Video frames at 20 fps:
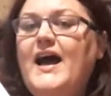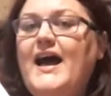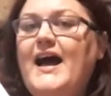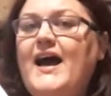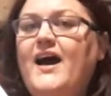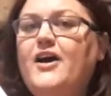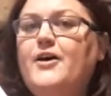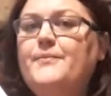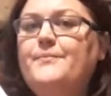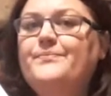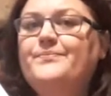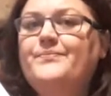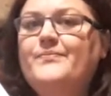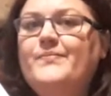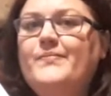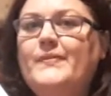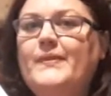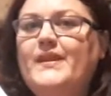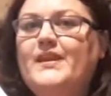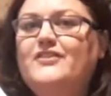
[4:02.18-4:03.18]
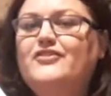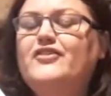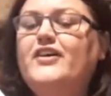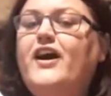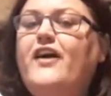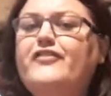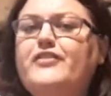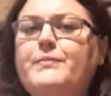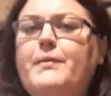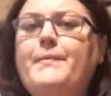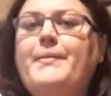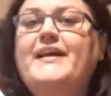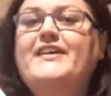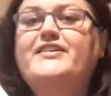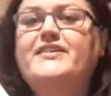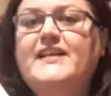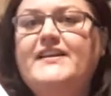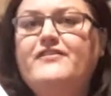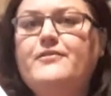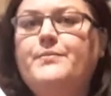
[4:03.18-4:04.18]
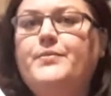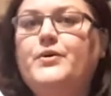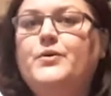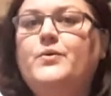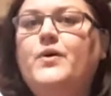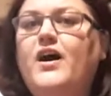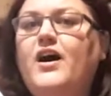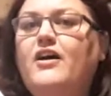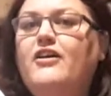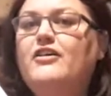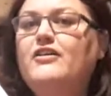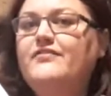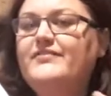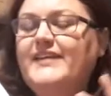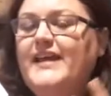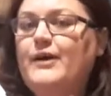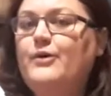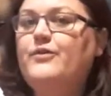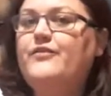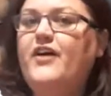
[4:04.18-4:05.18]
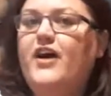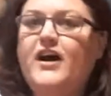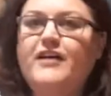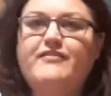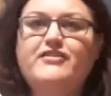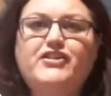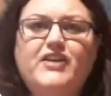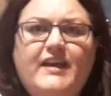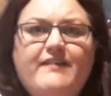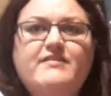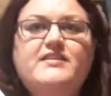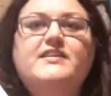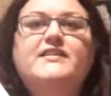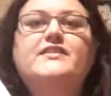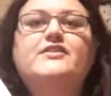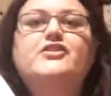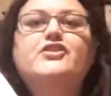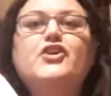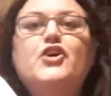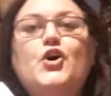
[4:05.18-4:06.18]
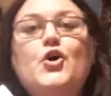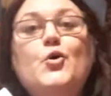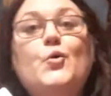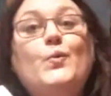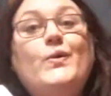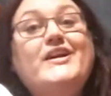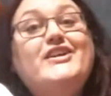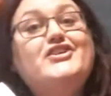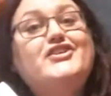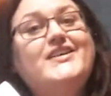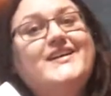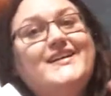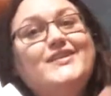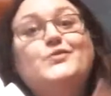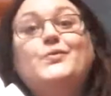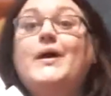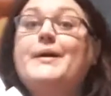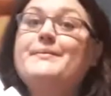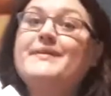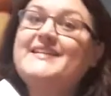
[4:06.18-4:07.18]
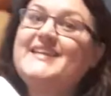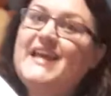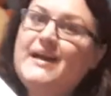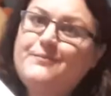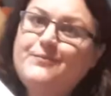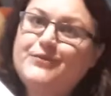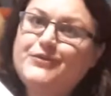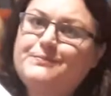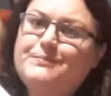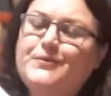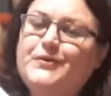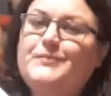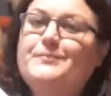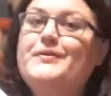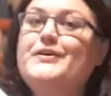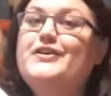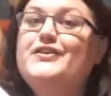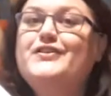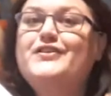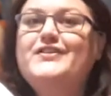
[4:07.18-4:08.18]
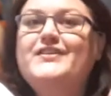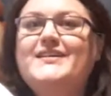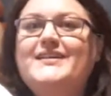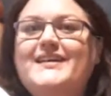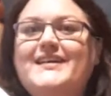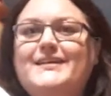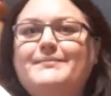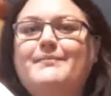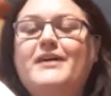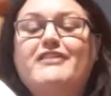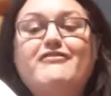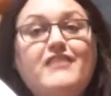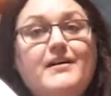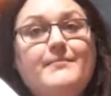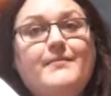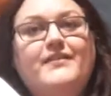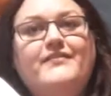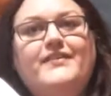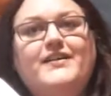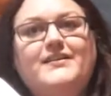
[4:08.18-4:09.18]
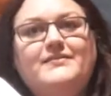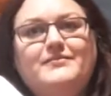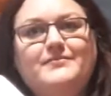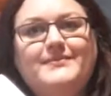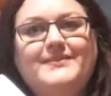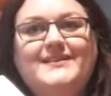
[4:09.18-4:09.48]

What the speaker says: so half the population of Liverpool are of now Irish heritage, which is where my dad was born, because he's my grandmother,